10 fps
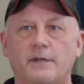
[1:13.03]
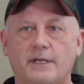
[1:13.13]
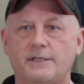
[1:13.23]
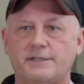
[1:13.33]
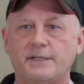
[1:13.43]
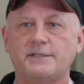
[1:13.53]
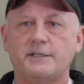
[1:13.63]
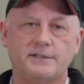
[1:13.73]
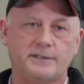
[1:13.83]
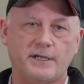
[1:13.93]
The
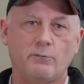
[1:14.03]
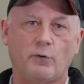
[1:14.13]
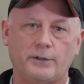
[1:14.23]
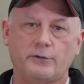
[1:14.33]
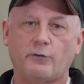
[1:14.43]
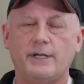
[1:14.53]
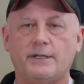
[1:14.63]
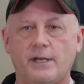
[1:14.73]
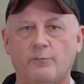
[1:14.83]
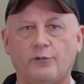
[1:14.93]
consistency would
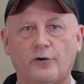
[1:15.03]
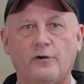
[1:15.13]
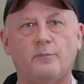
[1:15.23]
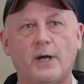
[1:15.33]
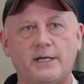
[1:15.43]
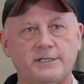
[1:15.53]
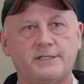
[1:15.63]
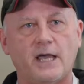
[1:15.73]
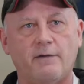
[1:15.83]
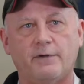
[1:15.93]
greatly improve by
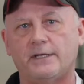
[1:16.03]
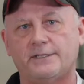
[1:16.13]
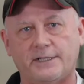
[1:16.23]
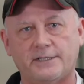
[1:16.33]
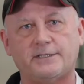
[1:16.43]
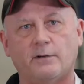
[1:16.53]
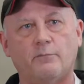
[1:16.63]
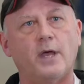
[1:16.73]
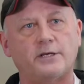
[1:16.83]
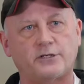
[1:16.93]
just having a
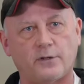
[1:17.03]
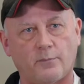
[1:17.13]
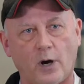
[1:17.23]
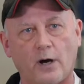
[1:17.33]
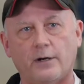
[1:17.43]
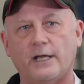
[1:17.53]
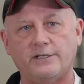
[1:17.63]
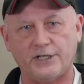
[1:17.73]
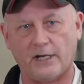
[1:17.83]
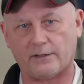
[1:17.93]
system measure the part
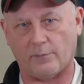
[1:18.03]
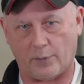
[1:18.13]
and check the